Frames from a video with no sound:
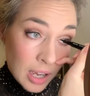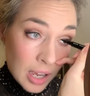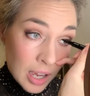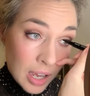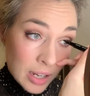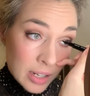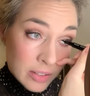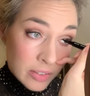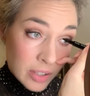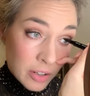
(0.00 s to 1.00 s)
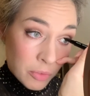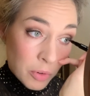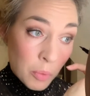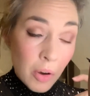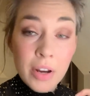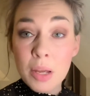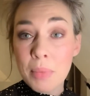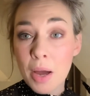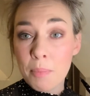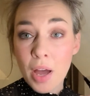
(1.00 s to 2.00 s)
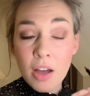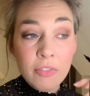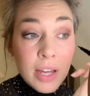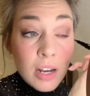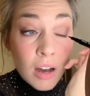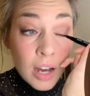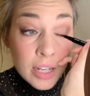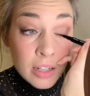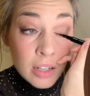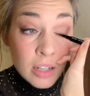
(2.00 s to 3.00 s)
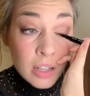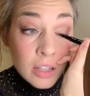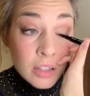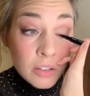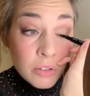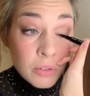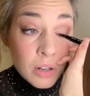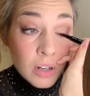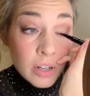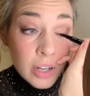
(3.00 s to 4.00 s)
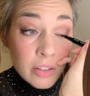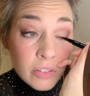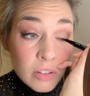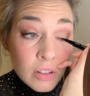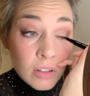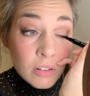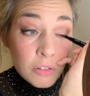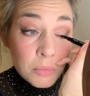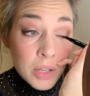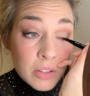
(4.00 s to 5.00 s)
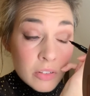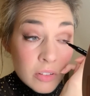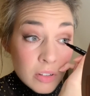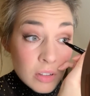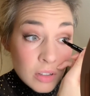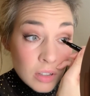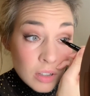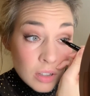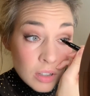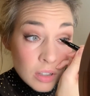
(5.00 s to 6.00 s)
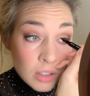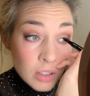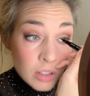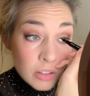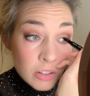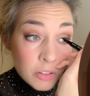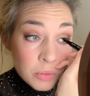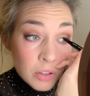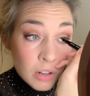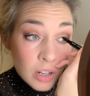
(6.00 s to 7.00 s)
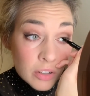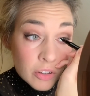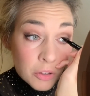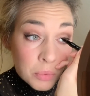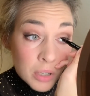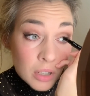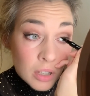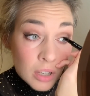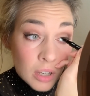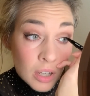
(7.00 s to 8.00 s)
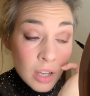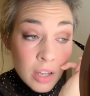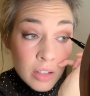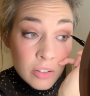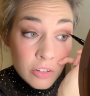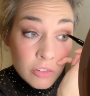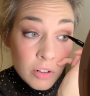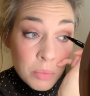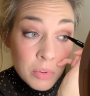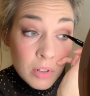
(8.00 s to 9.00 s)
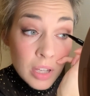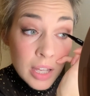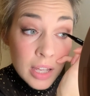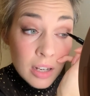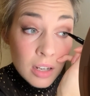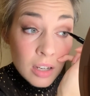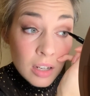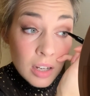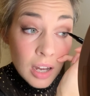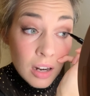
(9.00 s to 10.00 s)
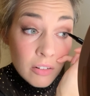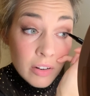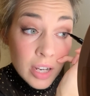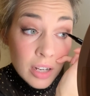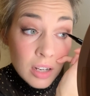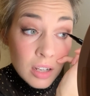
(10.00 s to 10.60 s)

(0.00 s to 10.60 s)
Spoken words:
and instead of worrying about a perfect line, you are going to almost, you can do this with your eyes open, scribble in and colour in